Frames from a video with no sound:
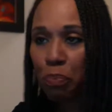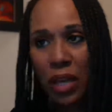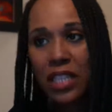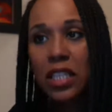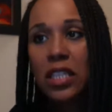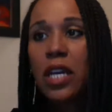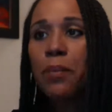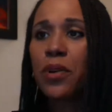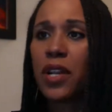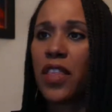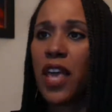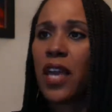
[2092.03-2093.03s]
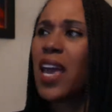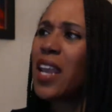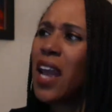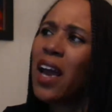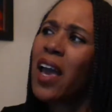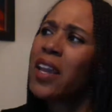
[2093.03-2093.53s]
deliberate in that.
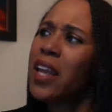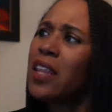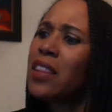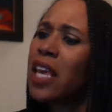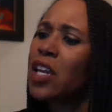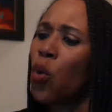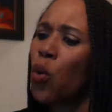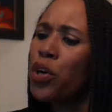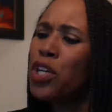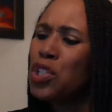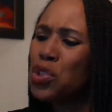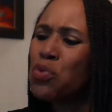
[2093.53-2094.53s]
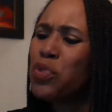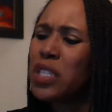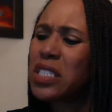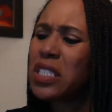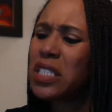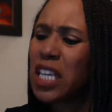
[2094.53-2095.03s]
And in order to do
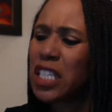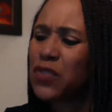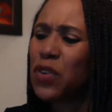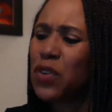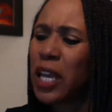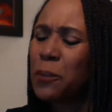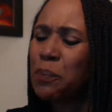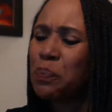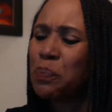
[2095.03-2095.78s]
this successfully,